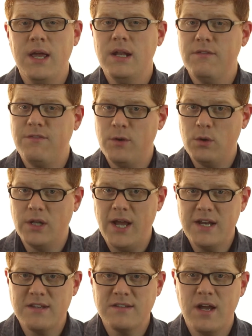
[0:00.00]
And if you would
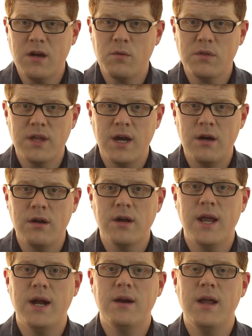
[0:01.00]
like to talk with Gary or
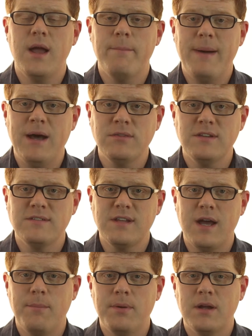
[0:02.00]
Carrie about this
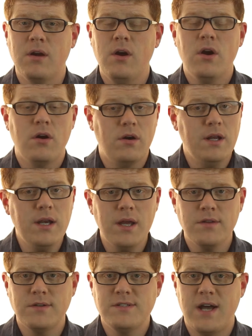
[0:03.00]
topic or any
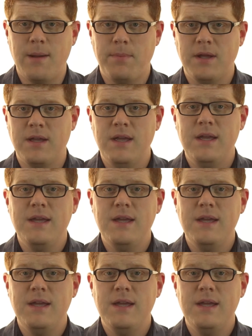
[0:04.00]
other topic,